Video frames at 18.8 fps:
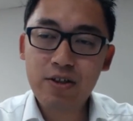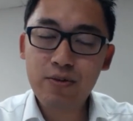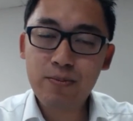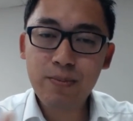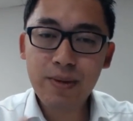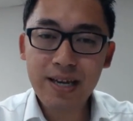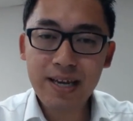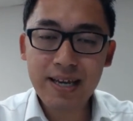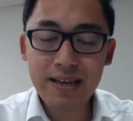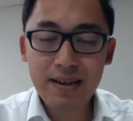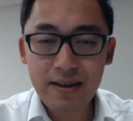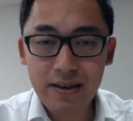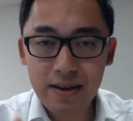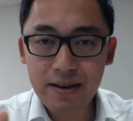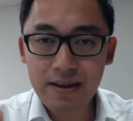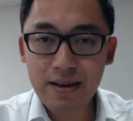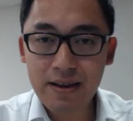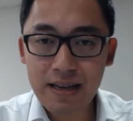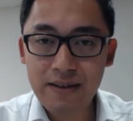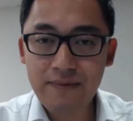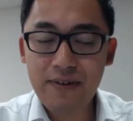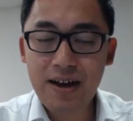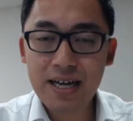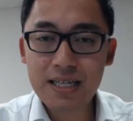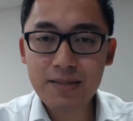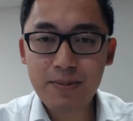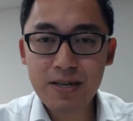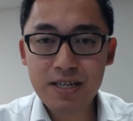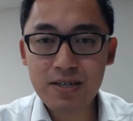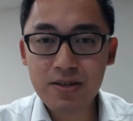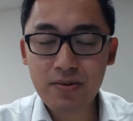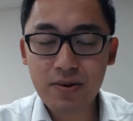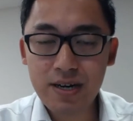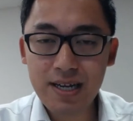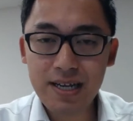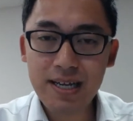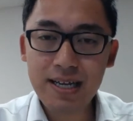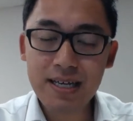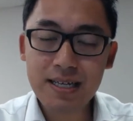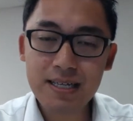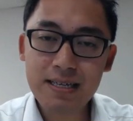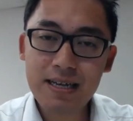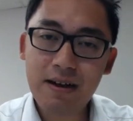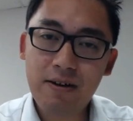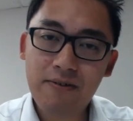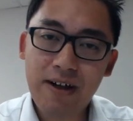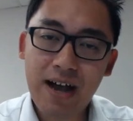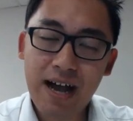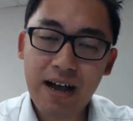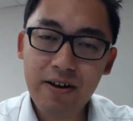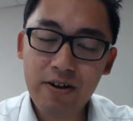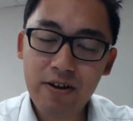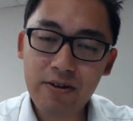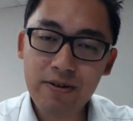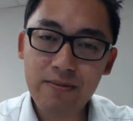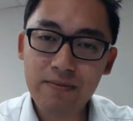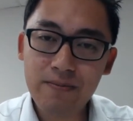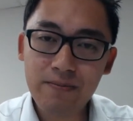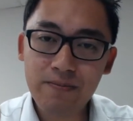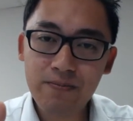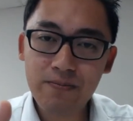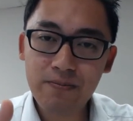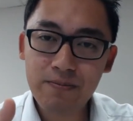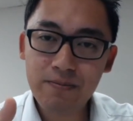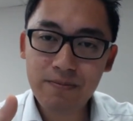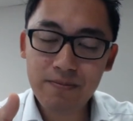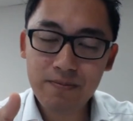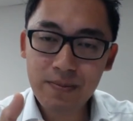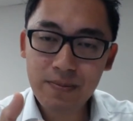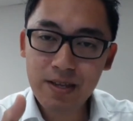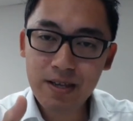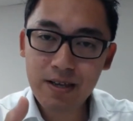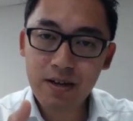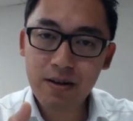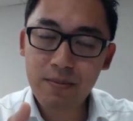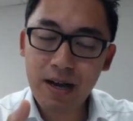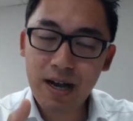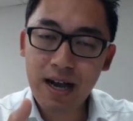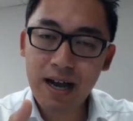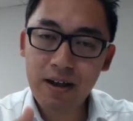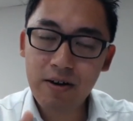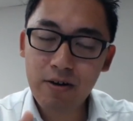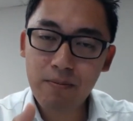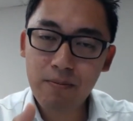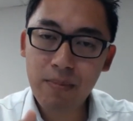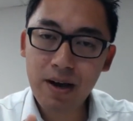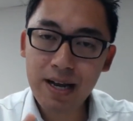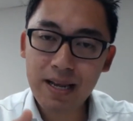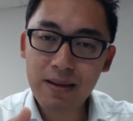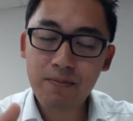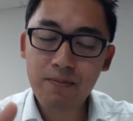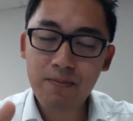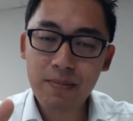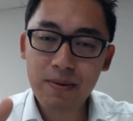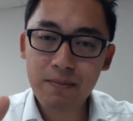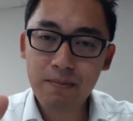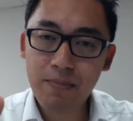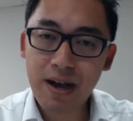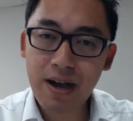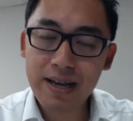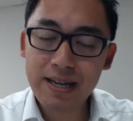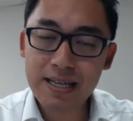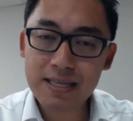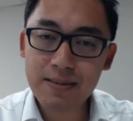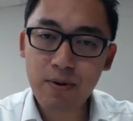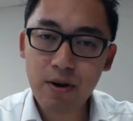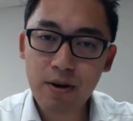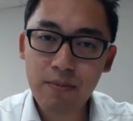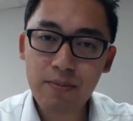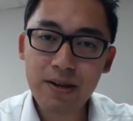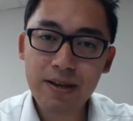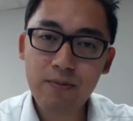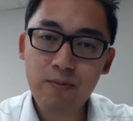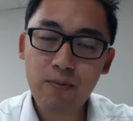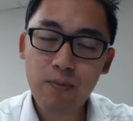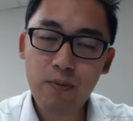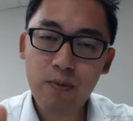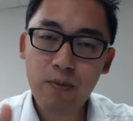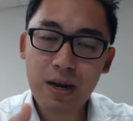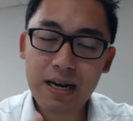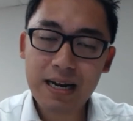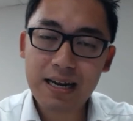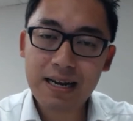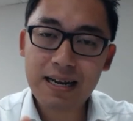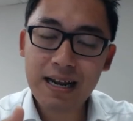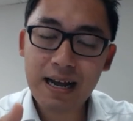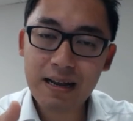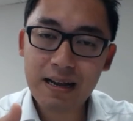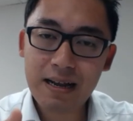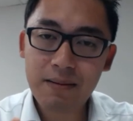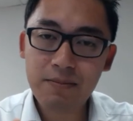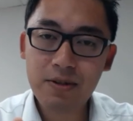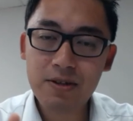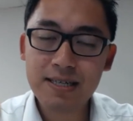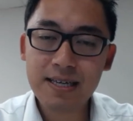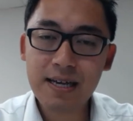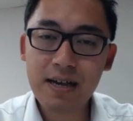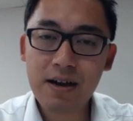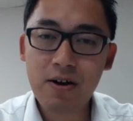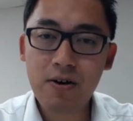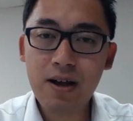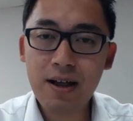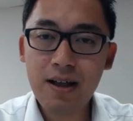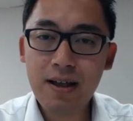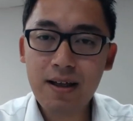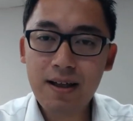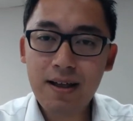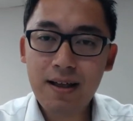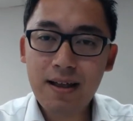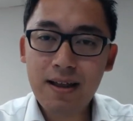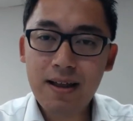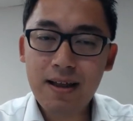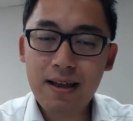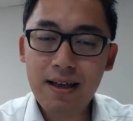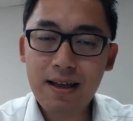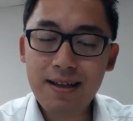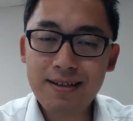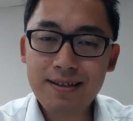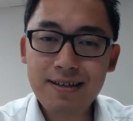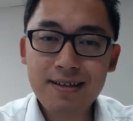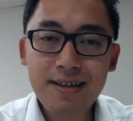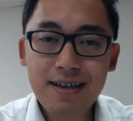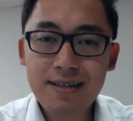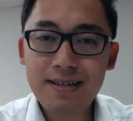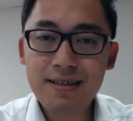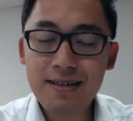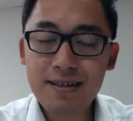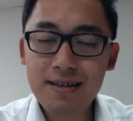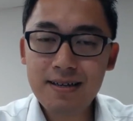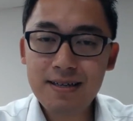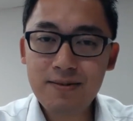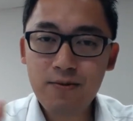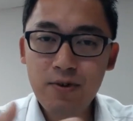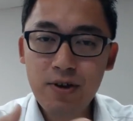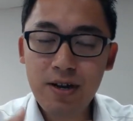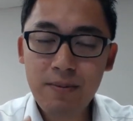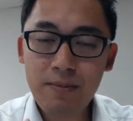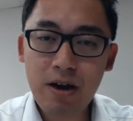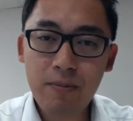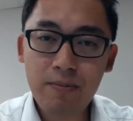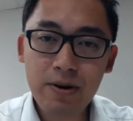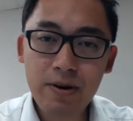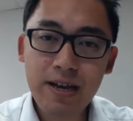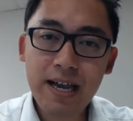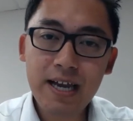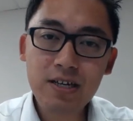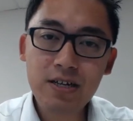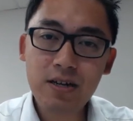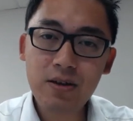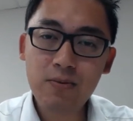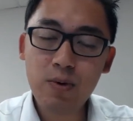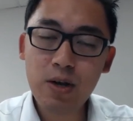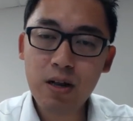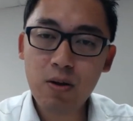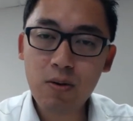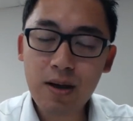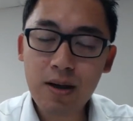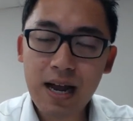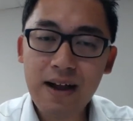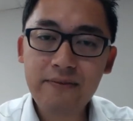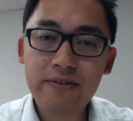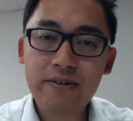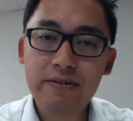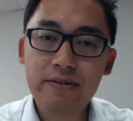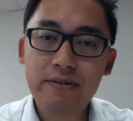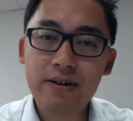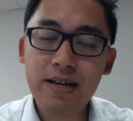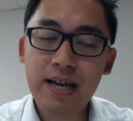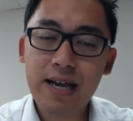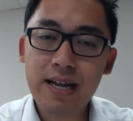To me, if I spend 20 years of hard-earned my hard-earned money buying this property, when you can't come to sell, it's really my obligation to really look after it